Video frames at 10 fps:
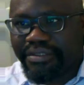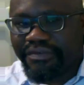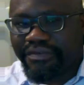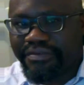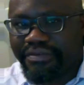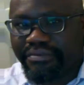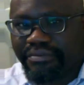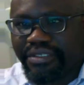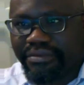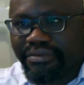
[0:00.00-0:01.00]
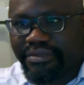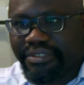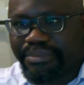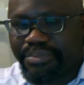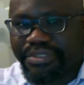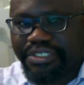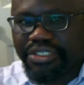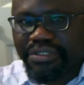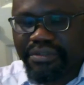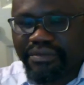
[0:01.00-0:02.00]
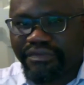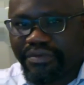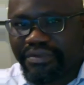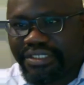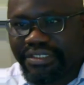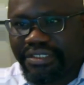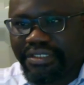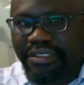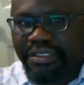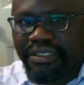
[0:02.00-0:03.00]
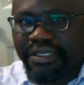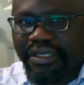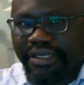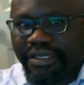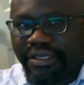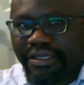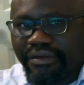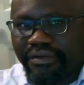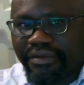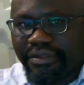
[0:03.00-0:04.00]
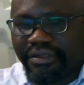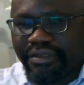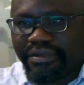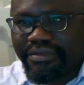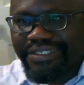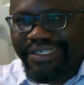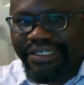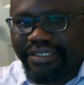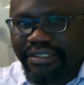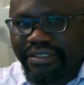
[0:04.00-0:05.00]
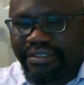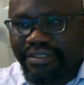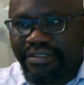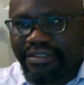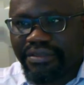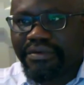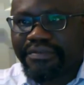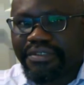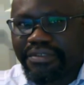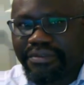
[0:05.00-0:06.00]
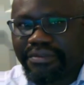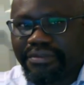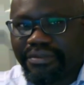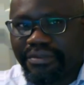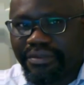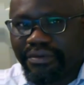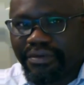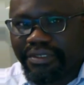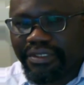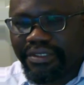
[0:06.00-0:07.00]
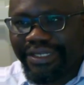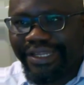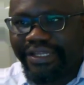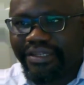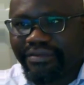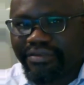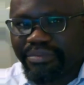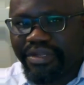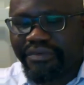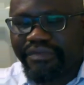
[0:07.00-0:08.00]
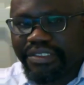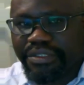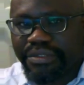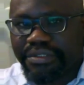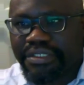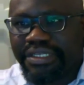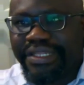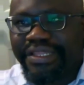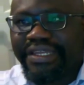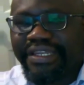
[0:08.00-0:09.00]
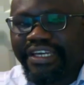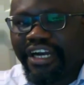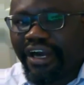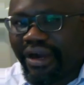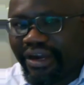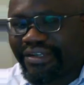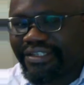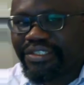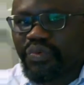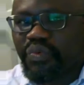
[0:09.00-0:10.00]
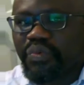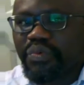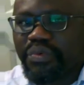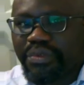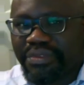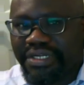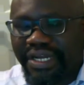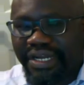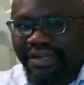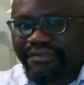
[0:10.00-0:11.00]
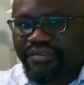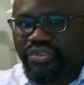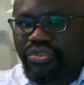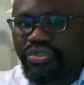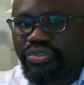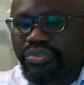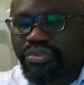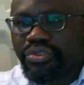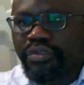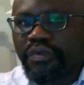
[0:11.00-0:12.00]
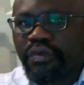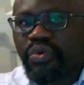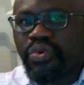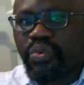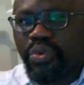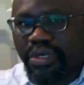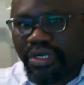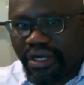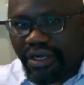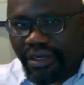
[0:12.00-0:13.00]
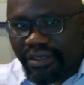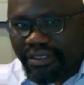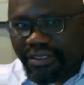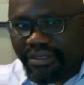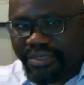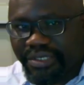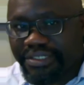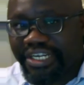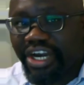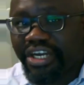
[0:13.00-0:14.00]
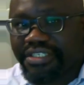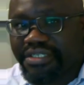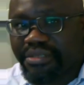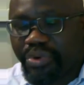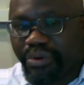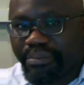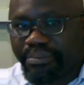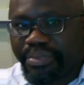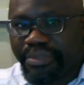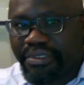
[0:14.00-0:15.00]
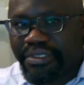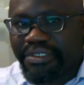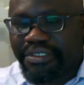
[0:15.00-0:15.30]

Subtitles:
because of deposition of all these uh, sticky stuffs on in the lining of the blood vessels, then the heart would have to work harder because the heart is a pump.